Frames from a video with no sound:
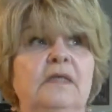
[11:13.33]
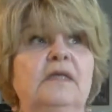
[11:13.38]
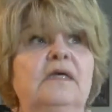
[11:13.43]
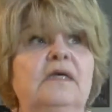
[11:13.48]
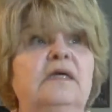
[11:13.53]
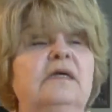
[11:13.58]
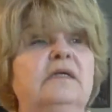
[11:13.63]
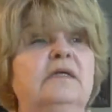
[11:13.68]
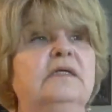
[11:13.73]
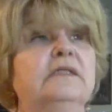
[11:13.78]

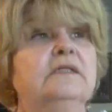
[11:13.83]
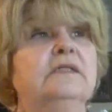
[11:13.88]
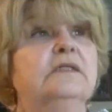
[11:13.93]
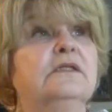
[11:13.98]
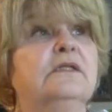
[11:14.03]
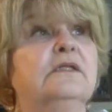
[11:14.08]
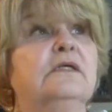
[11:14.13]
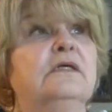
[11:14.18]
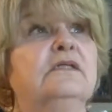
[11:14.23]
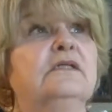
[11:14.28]
It is,
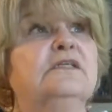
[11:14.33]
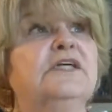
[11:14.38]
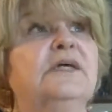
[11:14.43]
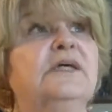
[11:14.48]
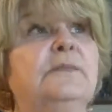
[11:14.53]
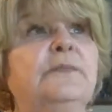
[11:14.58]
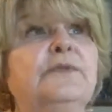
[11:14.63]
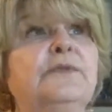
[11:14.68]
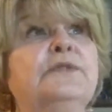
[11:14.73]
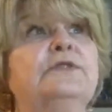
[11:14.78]
the
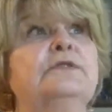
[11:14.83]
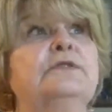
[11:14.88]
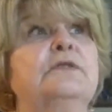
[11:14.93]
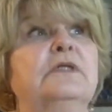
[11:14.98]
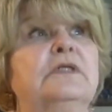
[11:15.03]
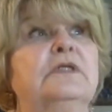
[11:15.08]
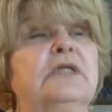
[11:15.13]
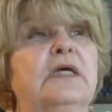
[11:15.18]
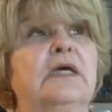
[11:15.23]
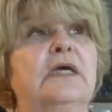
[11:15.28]
temperature
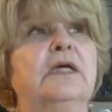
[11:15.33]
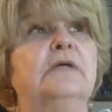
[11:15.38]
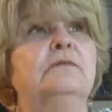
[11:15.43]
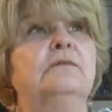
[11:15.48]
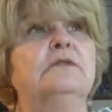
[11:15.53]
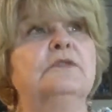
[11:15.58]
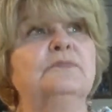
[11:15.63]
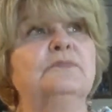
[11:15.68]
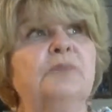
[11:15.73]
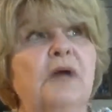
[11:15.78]
today
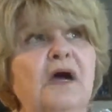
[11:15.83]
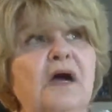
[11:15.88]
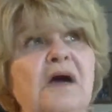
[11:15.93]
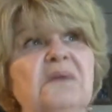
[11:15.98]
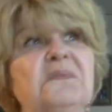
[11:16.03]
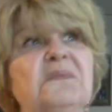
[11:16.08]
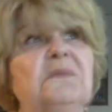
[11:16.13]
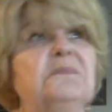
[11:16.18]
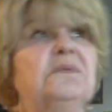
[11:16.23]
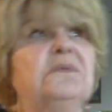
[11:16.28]
was
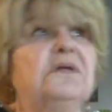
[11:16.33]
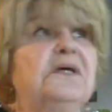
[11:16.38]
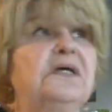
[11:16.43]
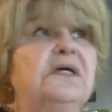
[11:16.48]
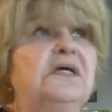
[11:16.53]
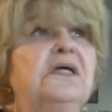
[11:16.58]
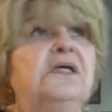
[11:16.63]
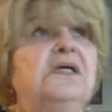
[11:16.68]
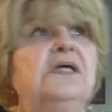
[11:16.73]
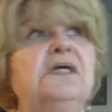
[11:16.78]

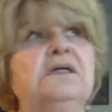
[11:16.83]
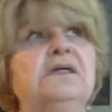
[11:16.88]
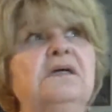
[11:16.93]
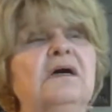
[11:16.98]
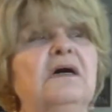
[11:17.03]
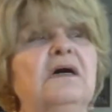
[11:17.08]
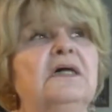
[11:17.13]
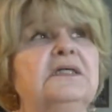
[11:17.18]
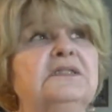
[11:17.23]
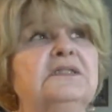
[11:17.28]
probably,
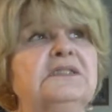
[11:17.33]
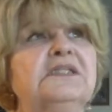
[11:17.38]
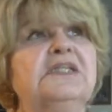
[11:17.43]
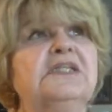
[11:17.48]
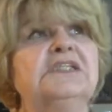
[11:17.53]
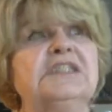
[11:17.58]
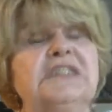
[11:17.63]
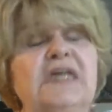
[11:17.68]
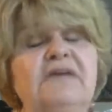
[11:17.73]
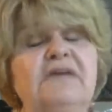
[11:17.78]
I'd say
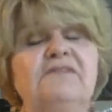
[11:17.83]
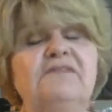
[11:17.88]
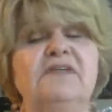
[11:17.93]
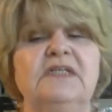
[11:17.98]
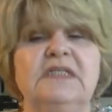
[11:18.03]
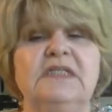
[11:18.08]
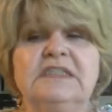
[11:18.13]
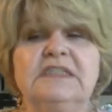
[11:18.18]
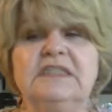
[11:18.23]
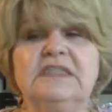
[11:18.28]

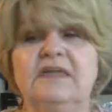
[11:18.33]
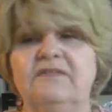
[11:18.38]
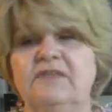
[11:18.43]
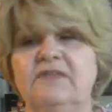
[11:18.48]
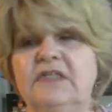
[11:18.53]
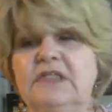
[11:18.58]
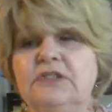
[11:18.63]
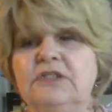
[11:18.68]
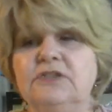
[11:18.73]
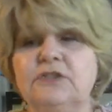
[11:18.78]
70,
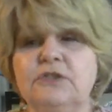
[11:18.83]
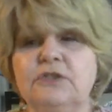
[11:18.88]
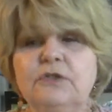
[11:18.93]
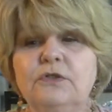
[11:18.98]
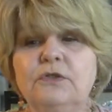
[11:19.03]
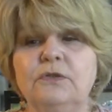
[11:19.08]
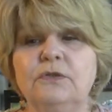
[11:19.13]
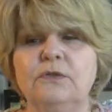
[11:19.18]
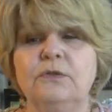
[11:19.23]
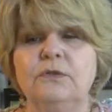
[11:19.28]

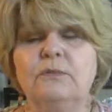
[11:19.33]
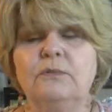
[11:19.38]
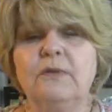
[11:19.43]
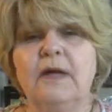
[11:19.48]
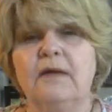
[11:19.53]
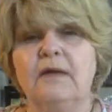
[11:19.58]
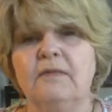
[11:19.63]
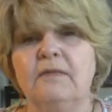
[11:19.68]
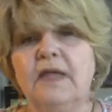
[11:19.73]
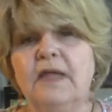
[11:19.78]
72,
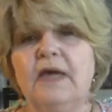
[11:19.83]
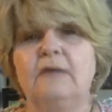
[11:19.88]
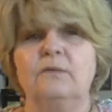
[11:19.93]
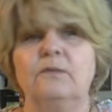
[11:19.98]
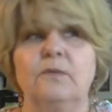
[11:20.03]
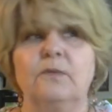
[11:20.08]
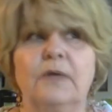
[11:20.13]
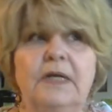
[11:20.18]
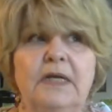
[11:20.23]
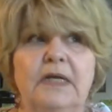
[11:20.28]
around that
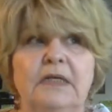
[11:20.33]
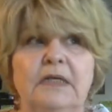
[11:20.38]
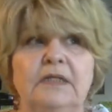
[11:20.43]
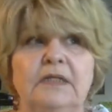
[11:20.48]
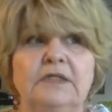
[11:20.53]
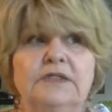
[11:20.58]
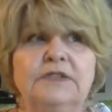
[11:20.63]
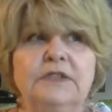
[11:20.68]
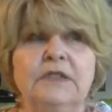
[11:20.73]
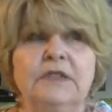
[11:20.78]

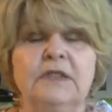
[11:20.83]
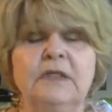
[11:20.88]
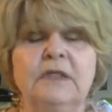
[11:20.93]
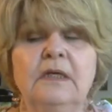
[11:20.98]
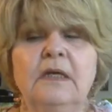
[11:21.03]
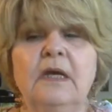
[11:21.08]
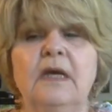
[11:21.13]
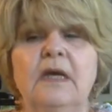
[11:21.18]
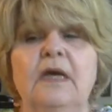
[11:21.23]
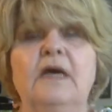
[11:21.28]
range.
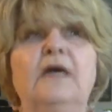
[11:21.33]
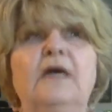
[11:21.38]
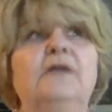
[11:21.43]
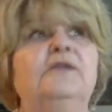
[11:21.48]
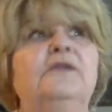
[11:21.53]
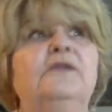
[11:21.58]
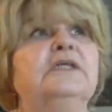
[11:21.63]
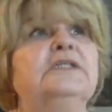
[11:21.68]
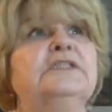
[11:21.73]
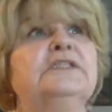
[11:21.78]

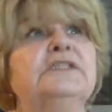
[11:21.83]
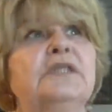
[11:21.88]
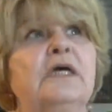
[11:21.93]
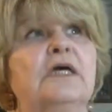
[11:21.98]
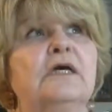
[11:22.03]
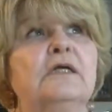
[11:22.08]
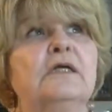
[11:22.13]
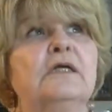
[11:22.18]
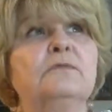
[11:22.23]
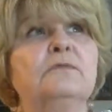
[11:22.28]
And the
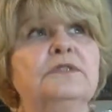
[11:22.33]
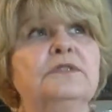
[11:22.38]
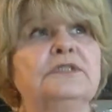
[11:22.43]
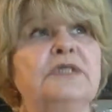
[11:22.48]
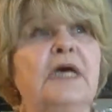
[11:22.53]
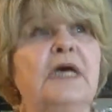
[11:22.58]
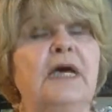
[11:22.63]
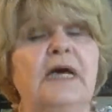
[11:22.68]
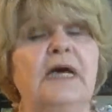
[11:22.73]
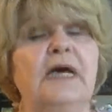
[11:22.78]
sun
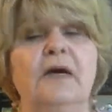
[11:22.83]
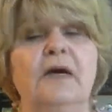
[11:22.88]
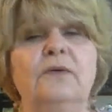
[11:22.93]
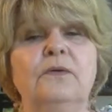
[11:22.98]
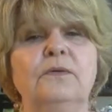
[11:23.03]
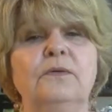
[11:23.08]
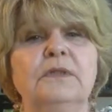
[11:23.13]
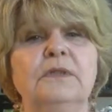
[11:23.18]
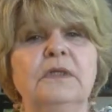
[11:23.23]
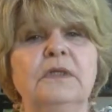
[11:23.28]
was
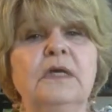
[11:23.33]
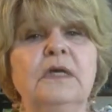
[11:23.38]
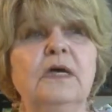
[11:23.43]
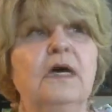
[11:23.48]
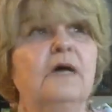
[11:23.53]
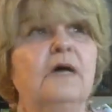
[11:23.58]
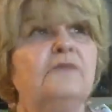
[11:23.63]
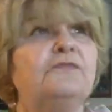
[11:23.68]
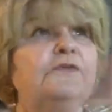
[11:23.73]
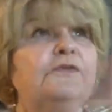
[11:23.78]
out,
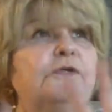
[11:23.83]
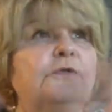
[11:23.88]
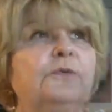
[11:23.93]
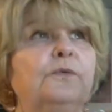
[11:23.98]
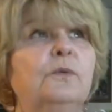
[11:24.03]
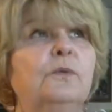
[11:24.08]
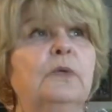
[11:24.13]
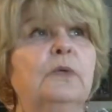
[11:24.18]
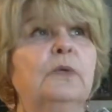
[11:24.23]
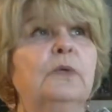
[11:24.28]
a few